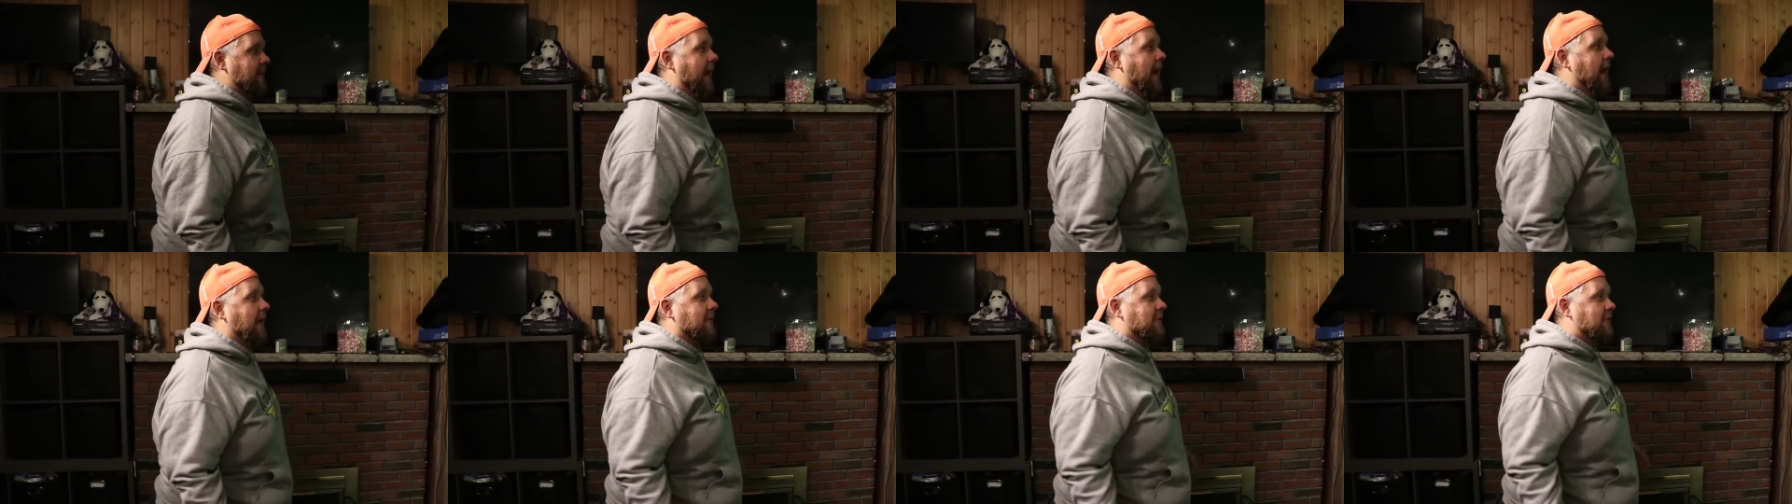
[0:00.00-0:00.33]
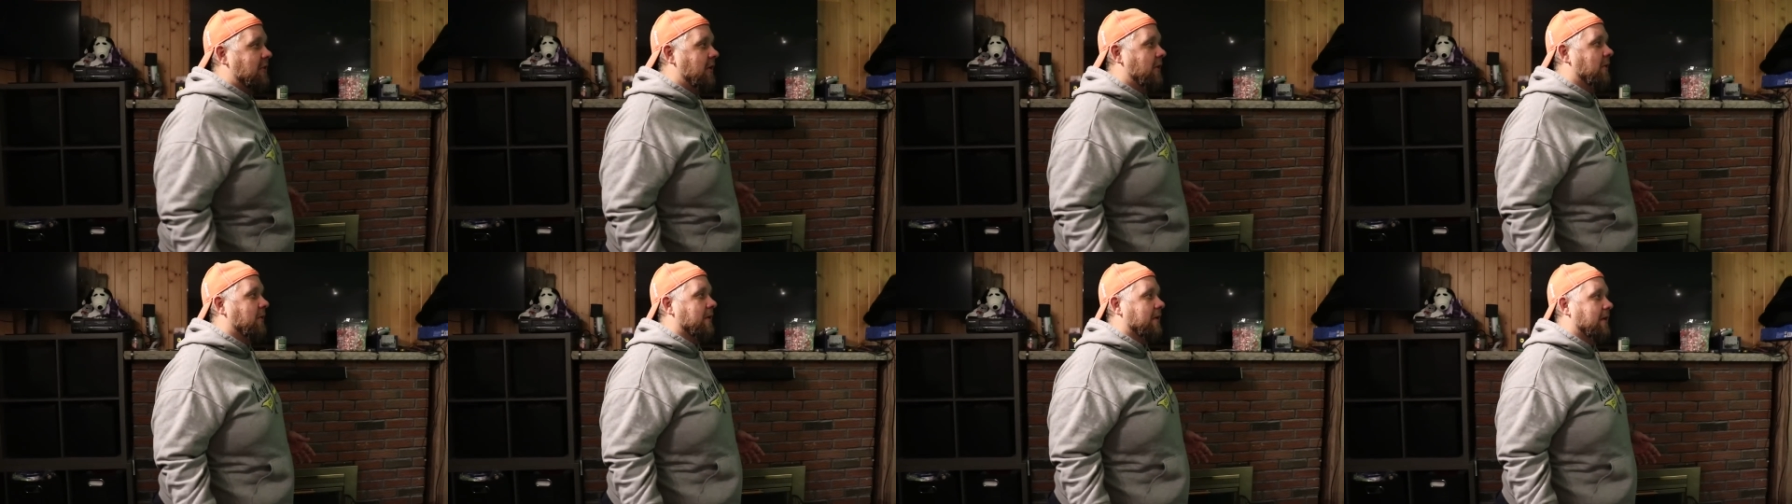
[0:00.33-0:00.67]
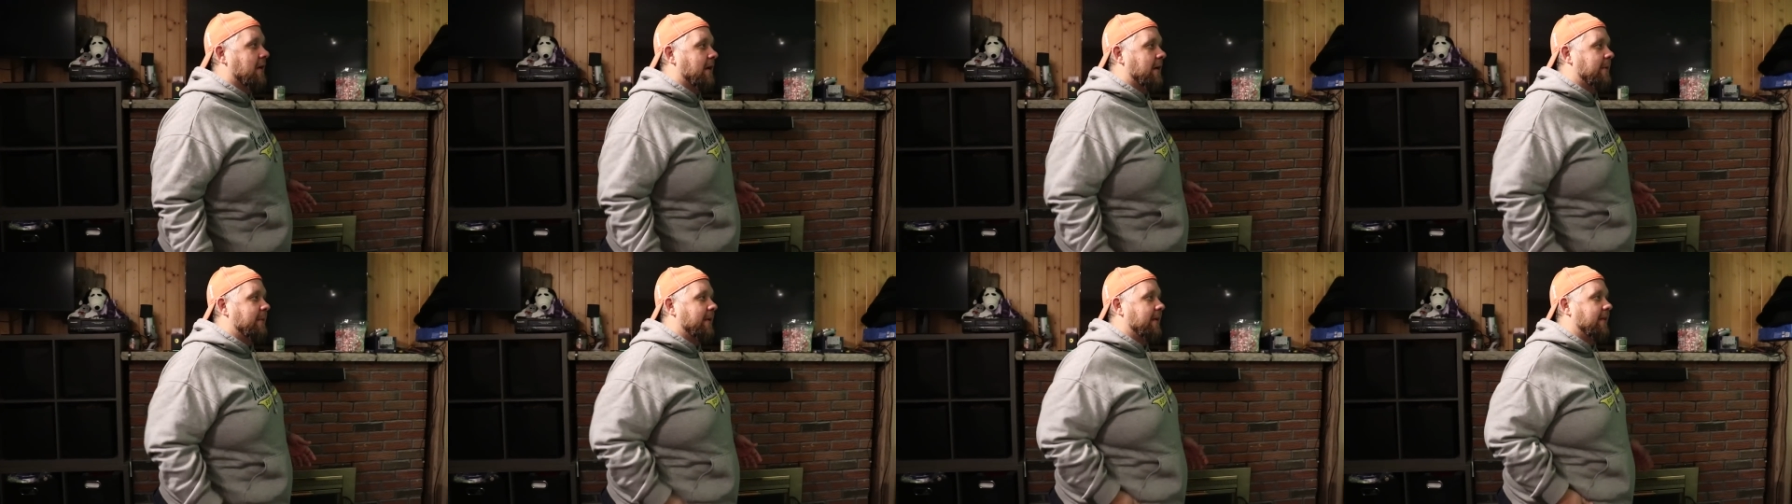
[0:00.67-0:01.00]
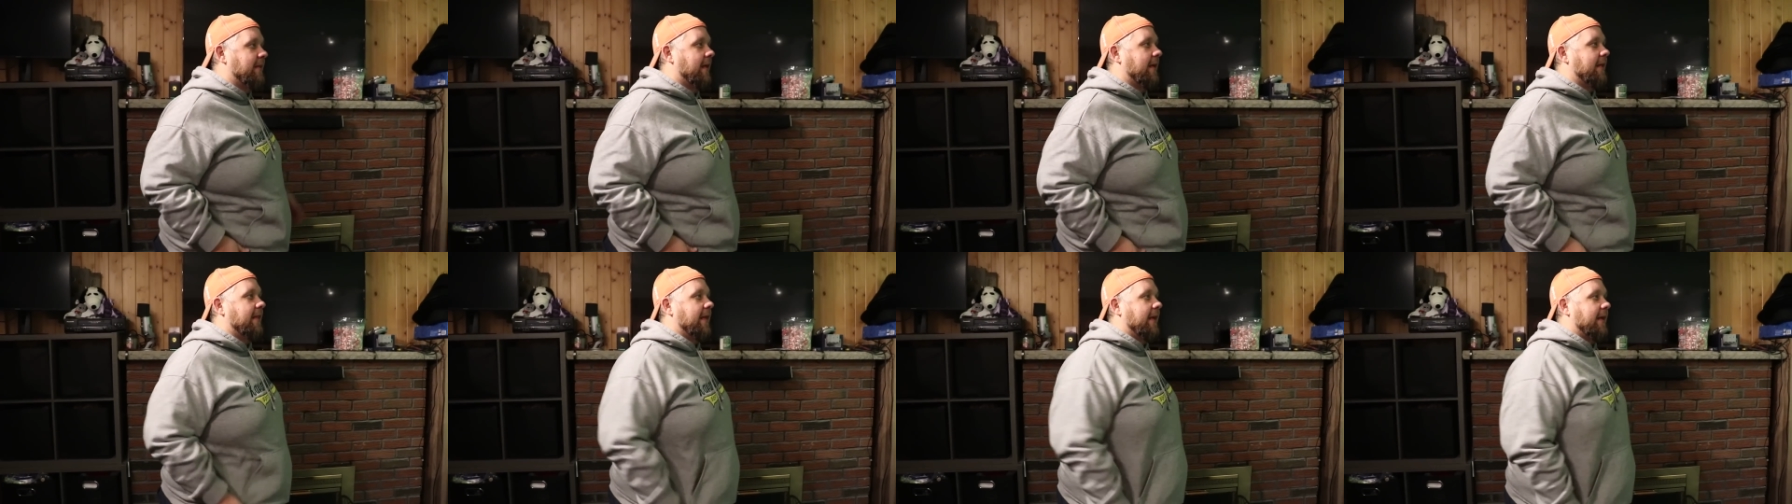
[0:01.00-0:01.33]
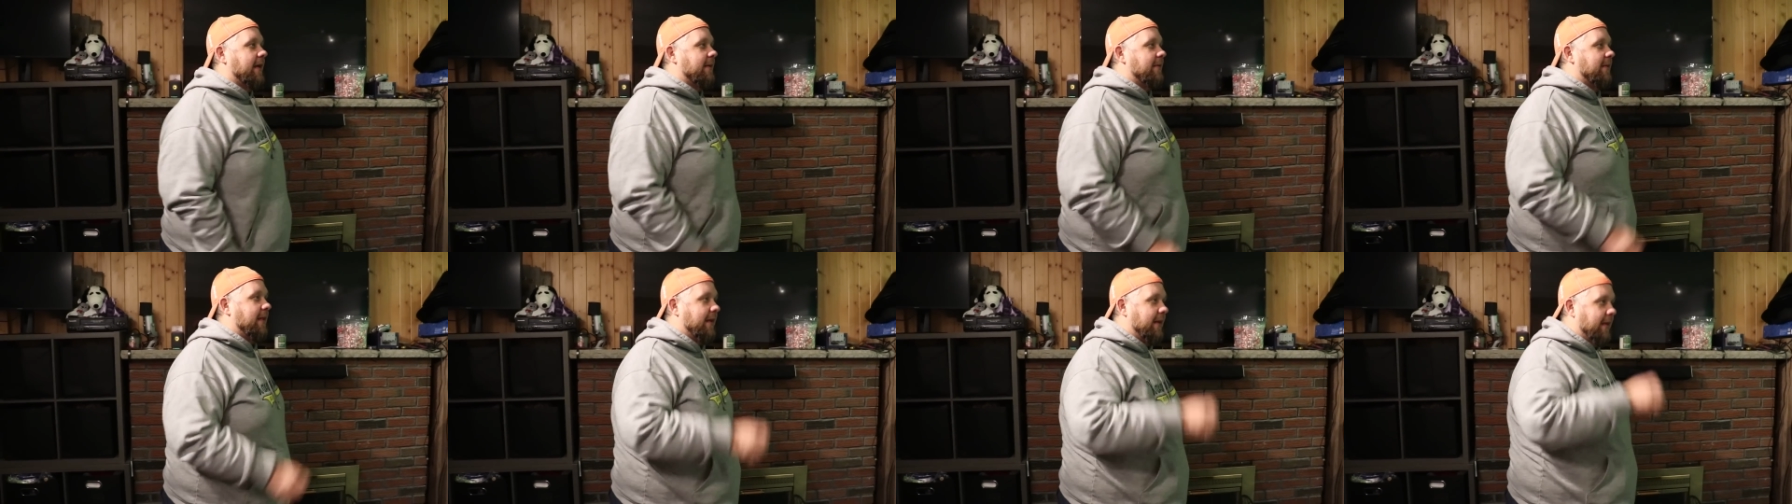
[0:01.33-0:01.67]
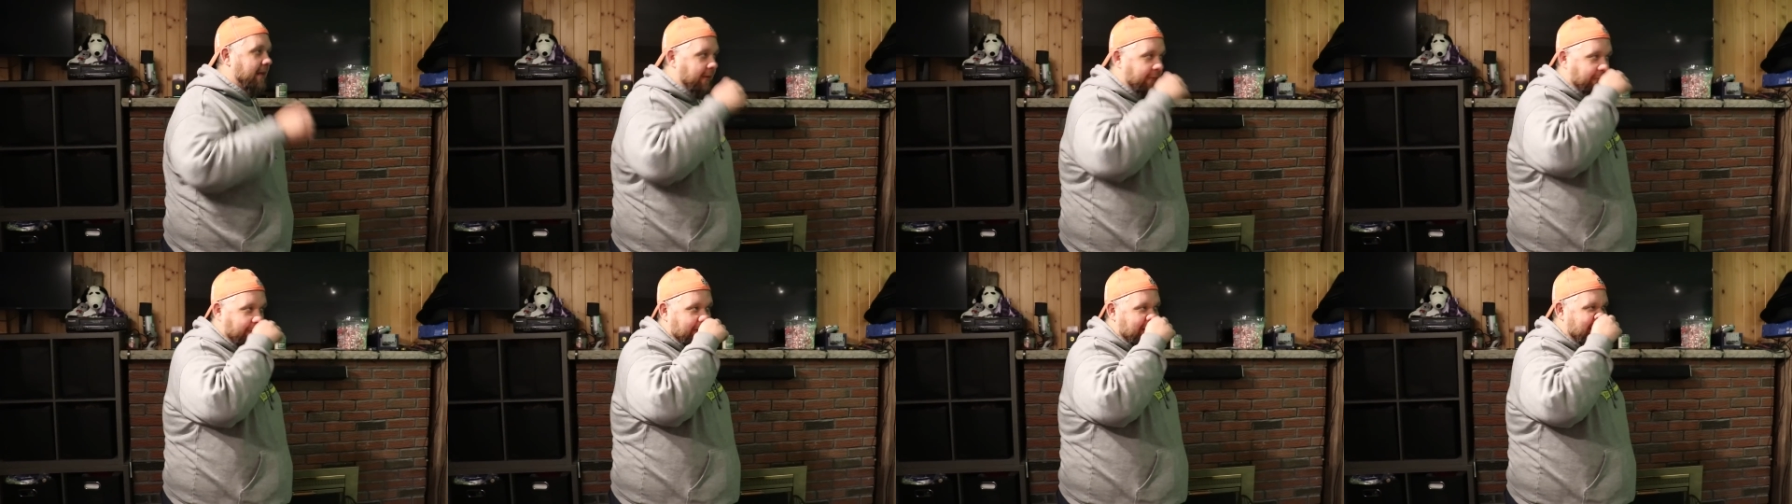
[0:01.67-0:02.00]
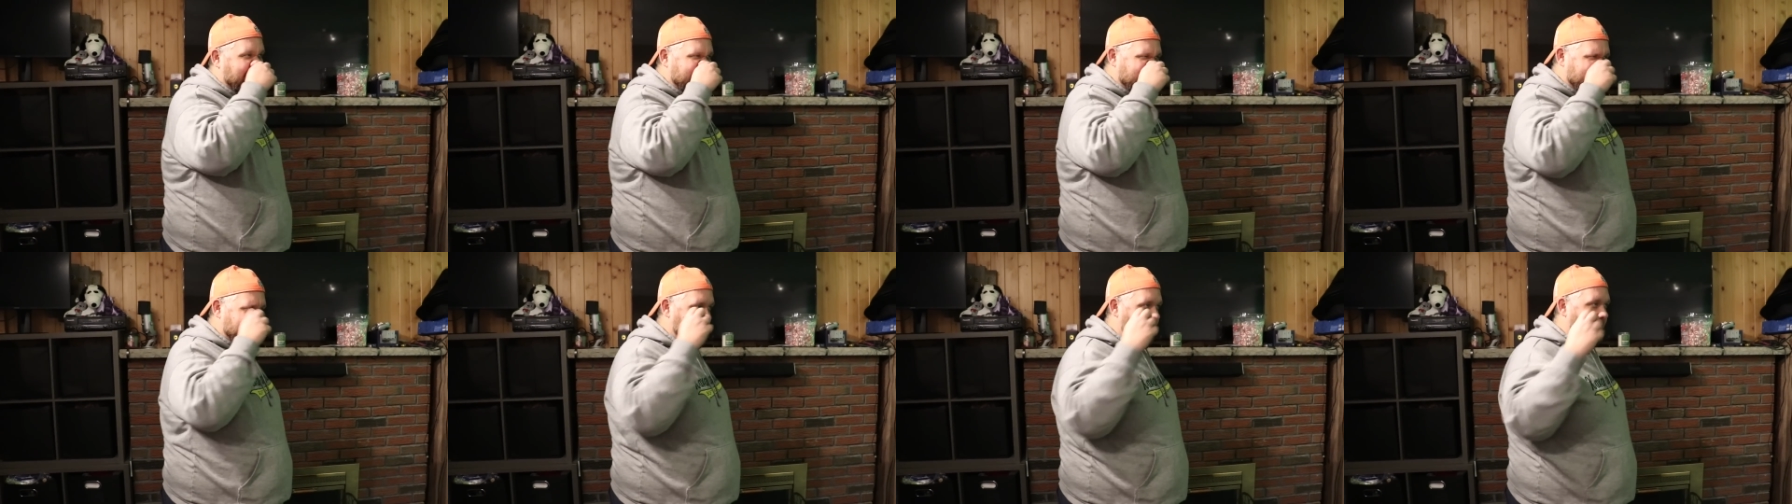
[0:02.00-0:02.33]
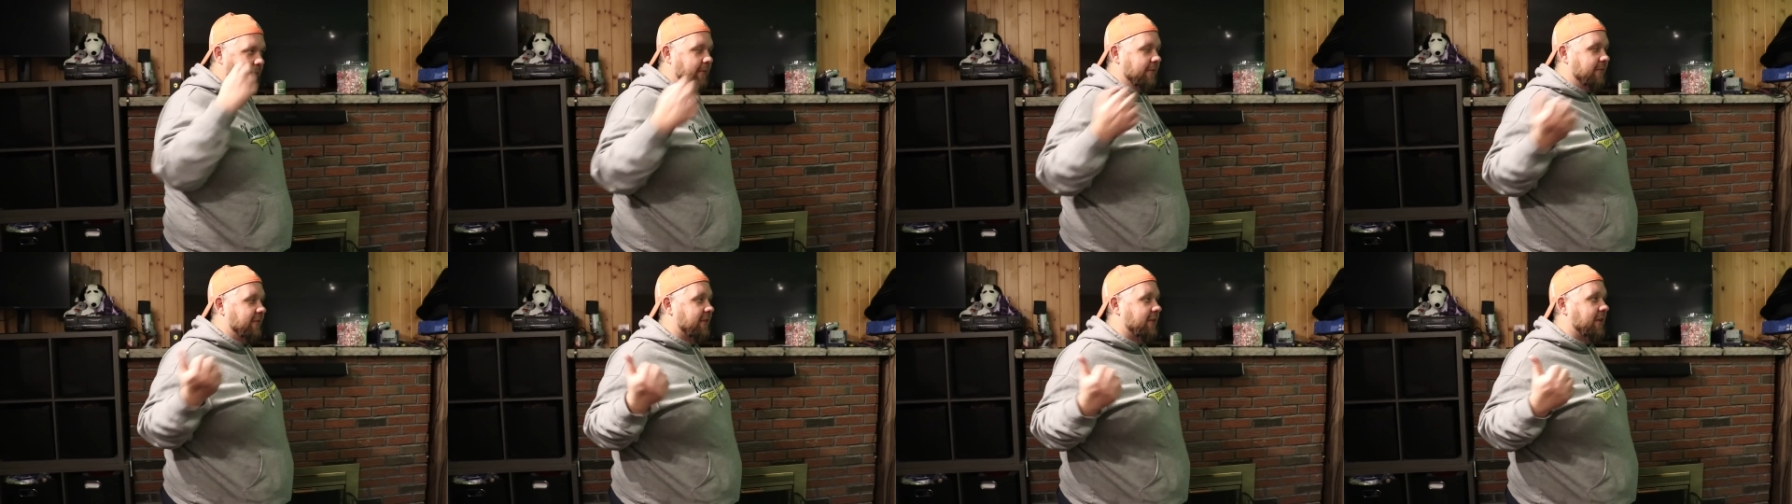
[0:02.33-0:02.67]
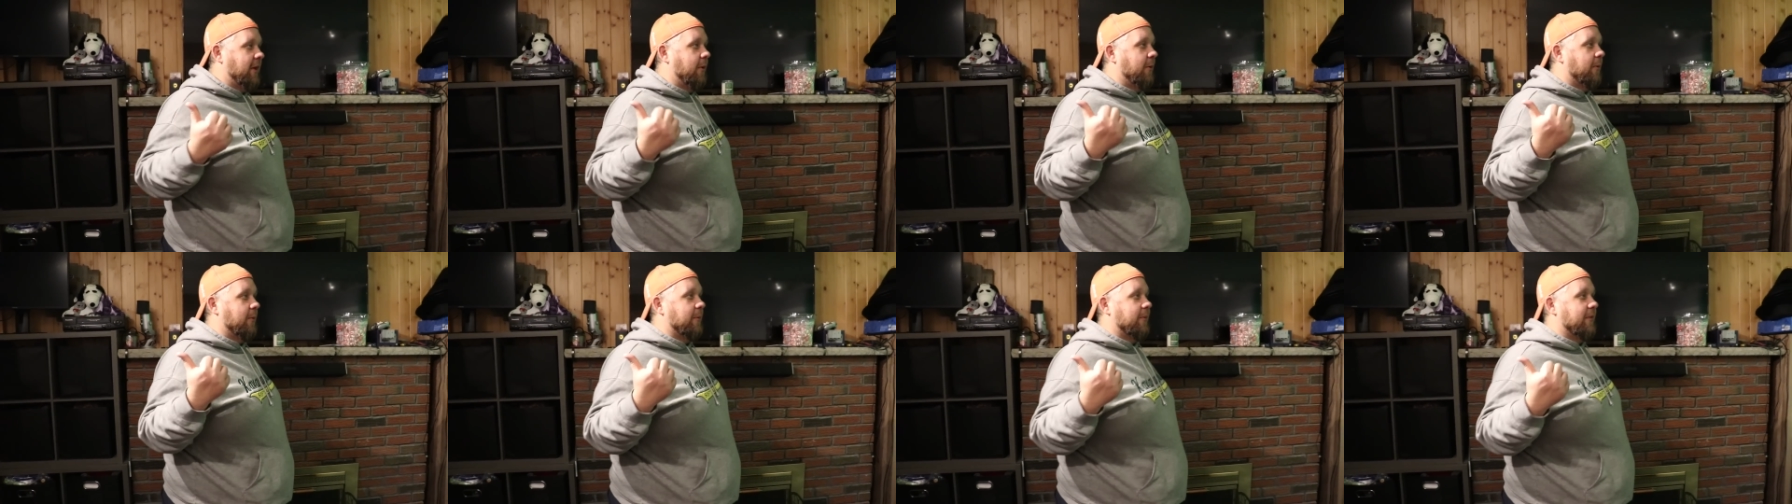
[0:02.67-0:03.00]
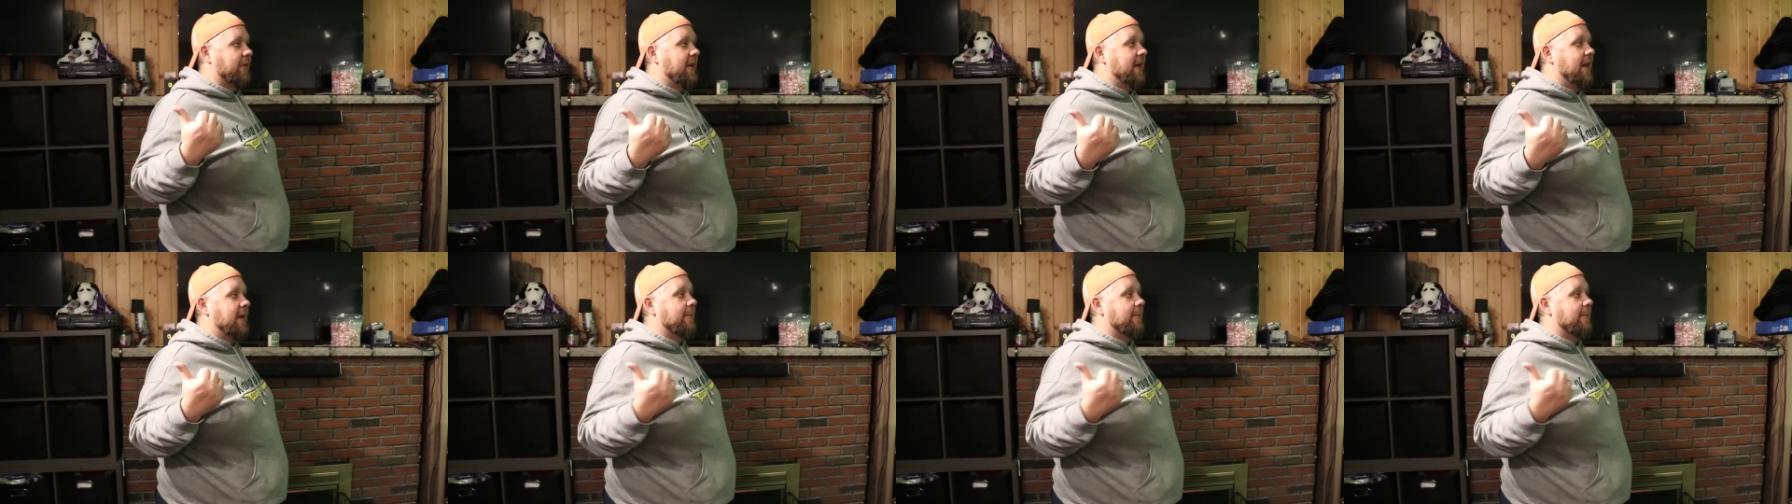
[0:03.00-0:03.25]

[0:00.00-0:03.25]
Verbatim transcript: out too. You know what I mean? Like like like if we get something going with yeah.